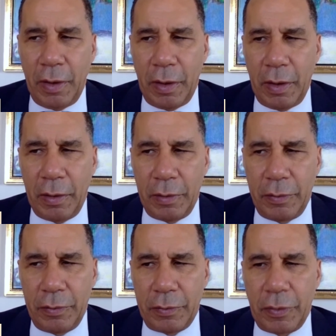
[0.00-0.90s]
uh,
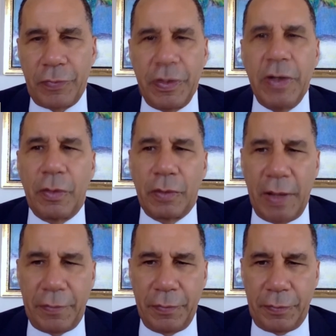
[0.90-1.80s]
casino
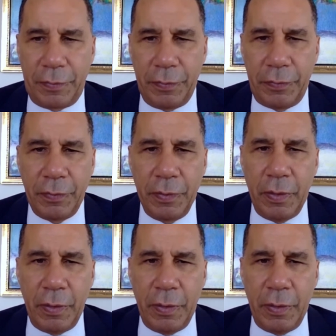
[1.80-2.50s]
licenses.